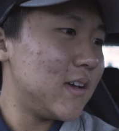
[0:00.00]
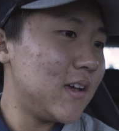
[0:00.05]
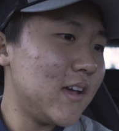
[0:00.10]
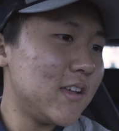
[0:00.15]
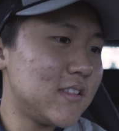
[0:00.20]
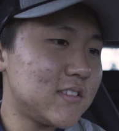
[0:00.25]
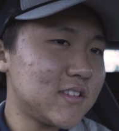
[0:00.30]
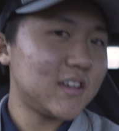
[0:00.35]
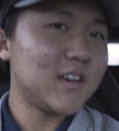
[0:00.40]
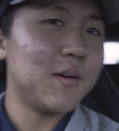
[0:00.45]

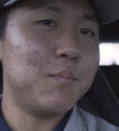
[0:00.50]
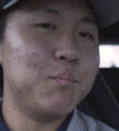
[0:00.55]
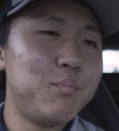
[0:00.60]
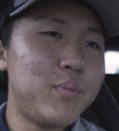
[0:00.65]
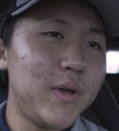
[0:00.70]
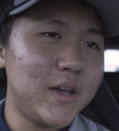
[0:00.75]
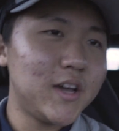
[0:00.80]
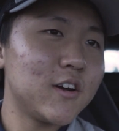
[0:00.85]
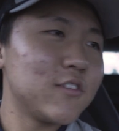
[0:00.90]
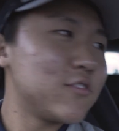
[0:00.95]
it's like a
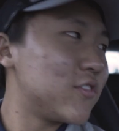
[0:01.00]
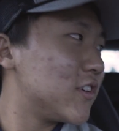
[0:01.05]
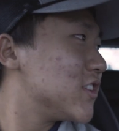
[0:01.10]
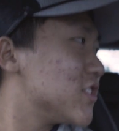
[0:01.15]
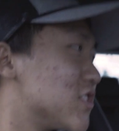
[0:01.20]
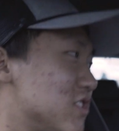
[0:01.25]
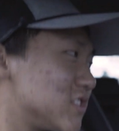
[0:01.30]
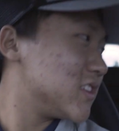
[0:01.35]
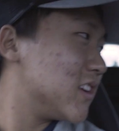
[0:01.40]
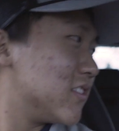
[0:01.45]
bigger
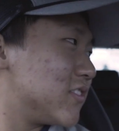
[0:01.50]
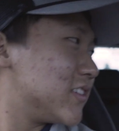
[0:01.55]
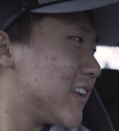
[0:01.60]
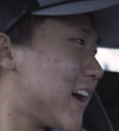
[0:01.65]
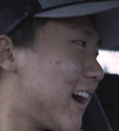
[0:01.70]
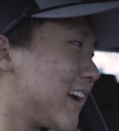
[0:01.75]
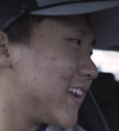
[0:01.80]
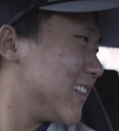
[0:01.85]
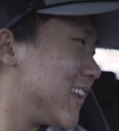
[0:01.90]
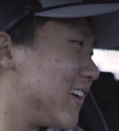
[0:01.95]
version of a
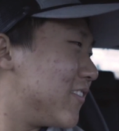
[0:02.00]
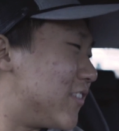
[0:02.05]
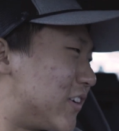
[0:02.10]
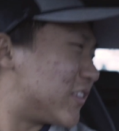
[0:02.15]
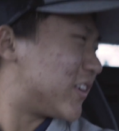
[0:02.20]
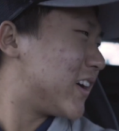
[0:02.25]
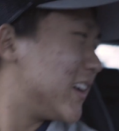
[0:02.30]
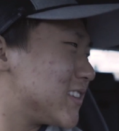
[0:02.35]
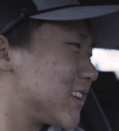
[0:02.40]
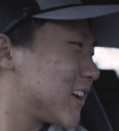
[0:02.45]
911,
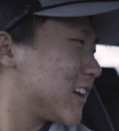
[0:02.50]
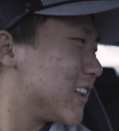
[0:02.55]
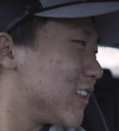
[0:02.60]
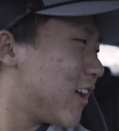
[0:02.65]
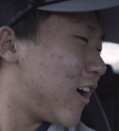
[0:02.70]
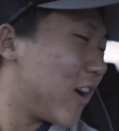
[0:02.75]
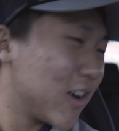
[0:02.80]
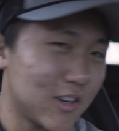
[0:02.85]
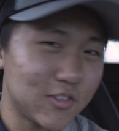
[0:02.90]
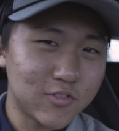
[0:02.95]
right? It's like a
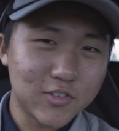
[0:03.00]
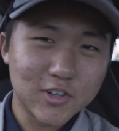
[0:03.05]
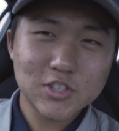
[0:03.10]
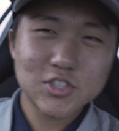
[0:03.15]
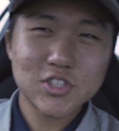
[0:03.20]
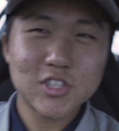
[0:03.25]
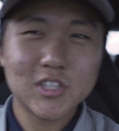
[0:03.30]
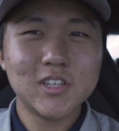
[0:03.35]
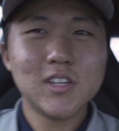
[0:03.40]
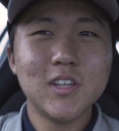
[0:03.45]
longer
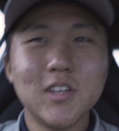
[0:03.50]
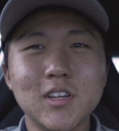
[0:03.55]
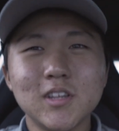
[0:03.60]
version.